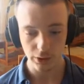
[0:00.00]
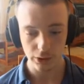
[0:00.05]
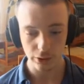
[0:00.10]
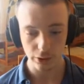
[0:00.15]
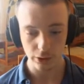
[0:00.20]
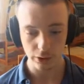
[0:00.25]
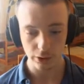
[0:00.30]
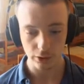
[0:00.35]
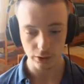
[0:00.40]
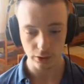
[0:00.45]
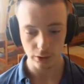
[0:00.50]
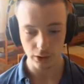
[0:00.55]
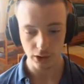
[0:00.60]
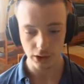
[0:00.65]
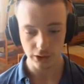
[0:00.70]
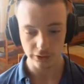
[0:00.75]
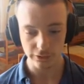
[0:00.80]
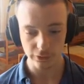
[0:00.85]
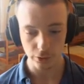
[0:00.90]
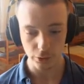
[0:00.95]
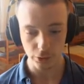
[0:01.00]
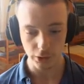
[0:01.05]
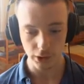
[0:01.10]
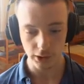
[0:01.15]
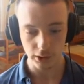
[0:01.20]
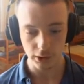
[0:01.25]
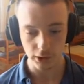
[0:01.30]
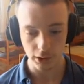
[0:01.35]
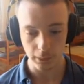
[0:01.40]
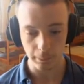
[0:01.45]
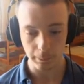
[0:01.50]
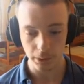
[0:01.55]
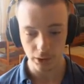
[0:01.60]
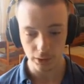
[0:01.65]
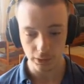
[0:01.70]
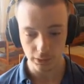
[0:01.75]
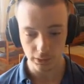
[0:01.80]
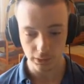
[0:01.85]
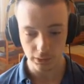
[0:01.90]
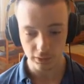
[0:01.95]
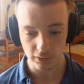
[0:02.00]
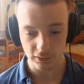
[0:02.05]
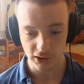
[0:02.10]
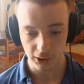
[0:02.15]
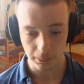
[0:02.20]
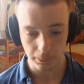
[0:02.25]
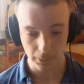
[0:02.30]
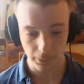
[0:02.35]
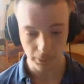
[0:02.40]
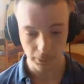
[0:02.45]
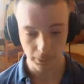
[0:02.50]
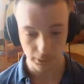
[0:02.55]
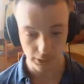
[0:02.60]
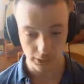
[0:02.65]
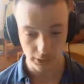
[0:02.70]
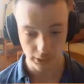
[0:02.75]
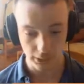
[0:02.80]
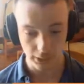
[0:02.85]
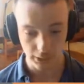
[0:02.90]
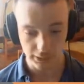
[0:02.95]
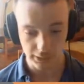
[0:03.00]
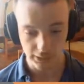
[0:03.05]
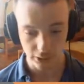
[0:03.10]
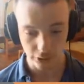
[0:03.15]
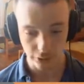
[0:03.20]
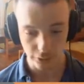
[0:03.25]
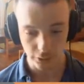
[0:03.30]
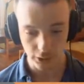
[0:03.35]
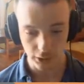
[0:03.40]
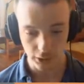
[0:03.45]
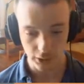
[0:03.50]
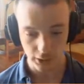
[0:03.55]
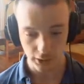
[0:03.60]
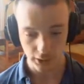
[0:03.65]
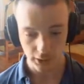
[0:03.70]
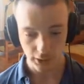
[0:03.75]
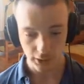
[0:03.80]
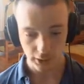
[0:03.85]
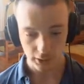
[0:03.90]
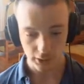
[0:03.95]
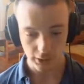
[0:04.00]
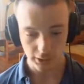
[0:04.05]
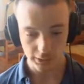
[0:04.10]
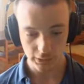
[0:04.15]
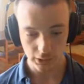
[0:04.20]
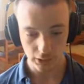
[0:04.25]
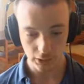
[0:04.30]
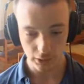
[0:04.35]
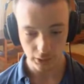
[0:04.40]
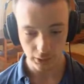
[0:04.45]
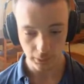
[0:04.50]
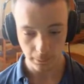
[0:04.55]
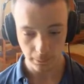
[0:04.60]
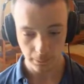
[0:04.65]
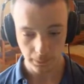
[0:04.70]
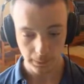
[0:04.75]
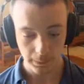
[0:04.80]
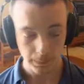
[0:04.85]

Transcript: These are your controls like buttons, checkboxes, and etc. Let's see.